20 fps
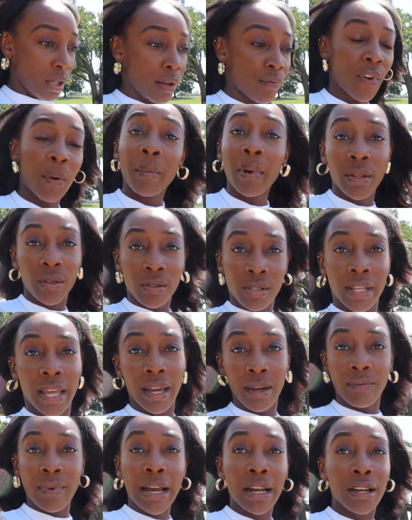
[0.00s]
for Mother's
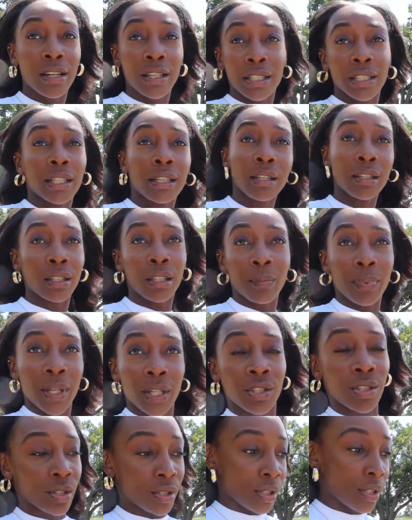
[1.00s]
Day, and I couldn't get a good
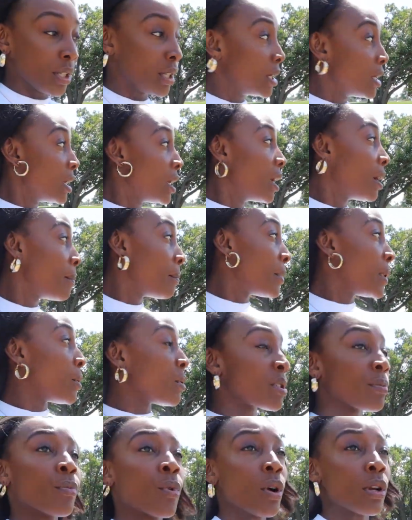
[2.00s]
picture, but it
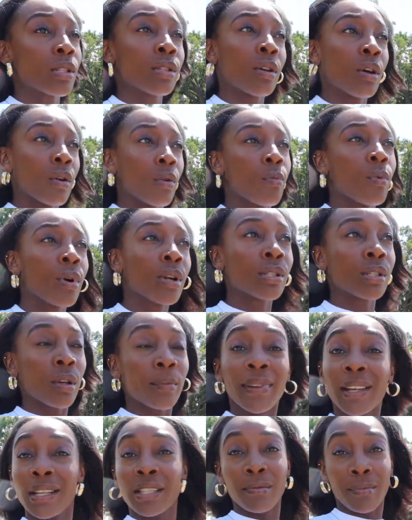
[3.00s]
was more so
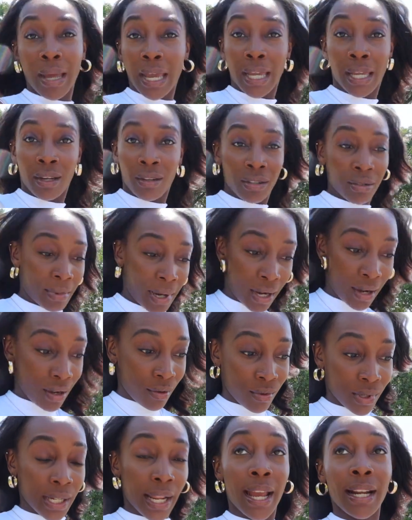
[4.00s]
because of my hair
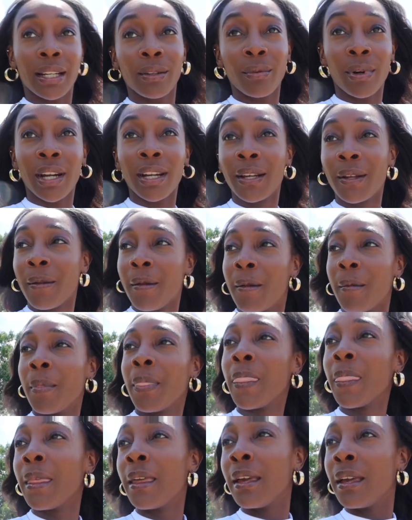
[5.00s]
wasn't acting right.
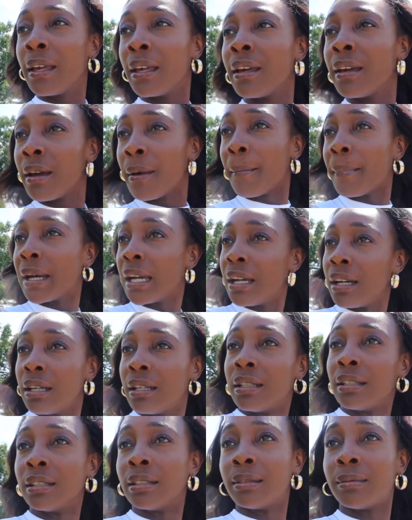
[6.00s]
But
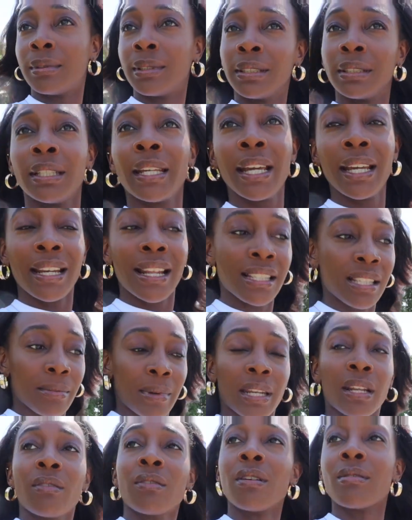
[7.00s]
dang, not
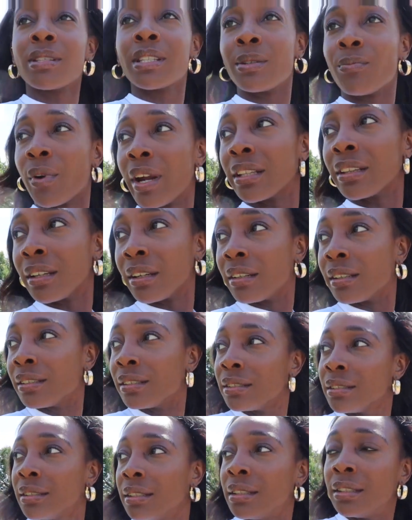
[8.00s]
somebody gonna go sit right there.
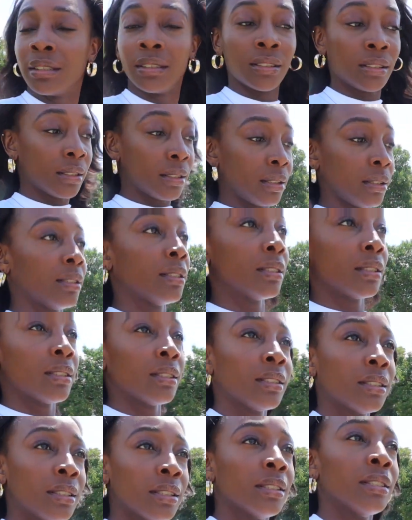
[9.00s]

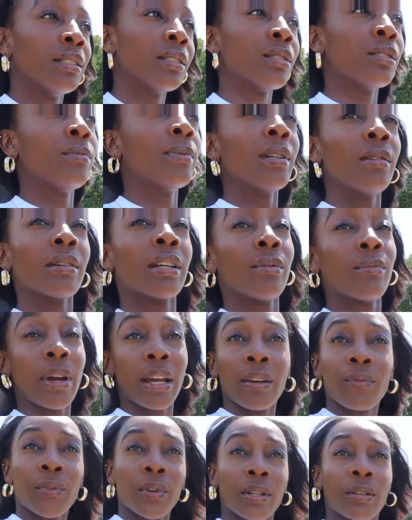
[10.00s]
That's cool. We're gonna get
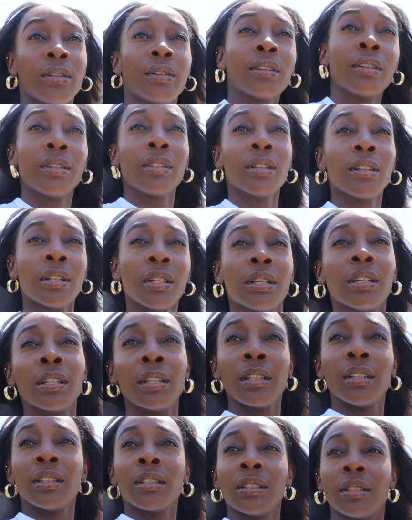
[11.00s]
right in front of here.
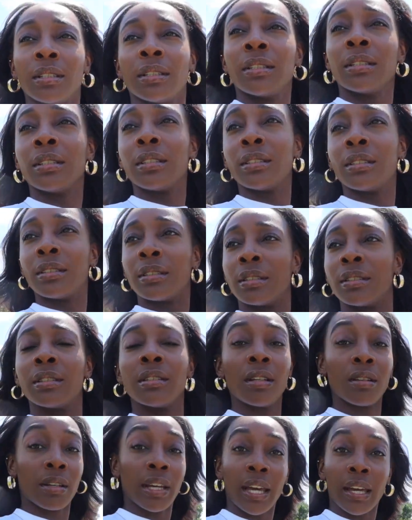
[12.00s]

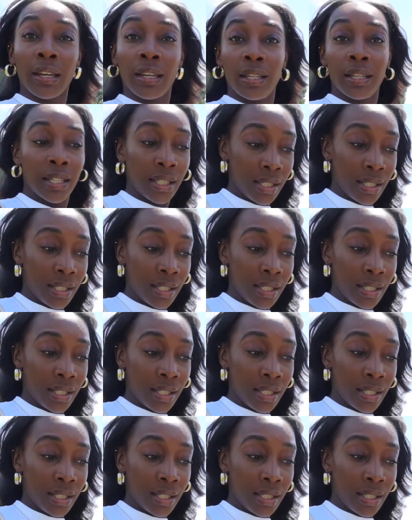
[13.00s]
Okay.